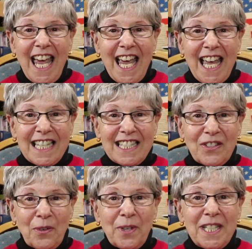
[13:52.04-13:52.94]
and
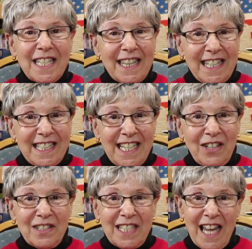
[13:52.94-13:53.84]
so we did the
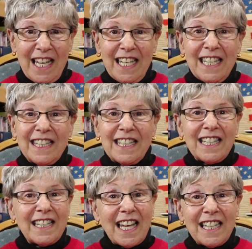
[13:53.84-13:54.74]
Tarantella,
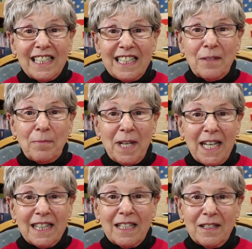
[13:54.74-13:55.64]
and luckily the
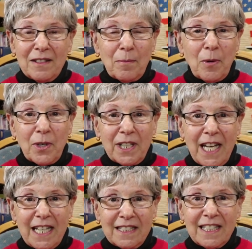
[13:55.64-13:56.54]
band, the, Polka
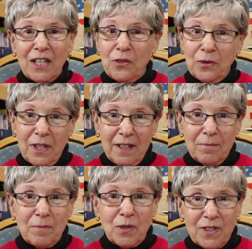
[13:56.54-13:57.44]
Dots, they knew the
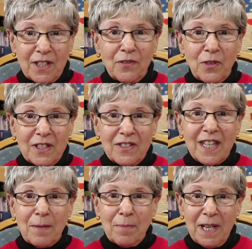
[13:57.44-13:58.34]
music for it, so
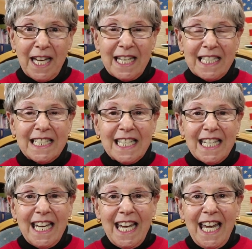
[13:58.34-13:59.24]
they played it.
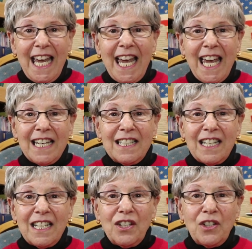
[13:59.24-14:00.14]
And
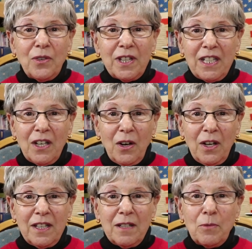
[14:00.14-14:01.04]
you know, in the
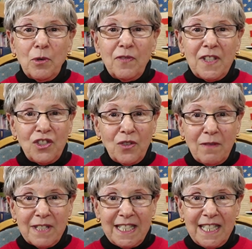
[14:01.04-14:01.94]
in the movies, you
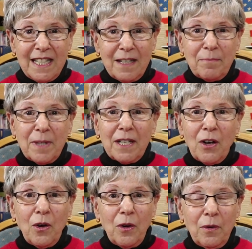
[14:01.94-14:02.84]
always see the big
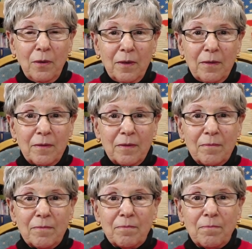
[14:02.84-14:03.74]
old
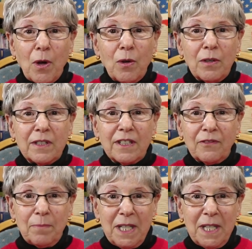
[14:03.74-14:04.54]
bowls of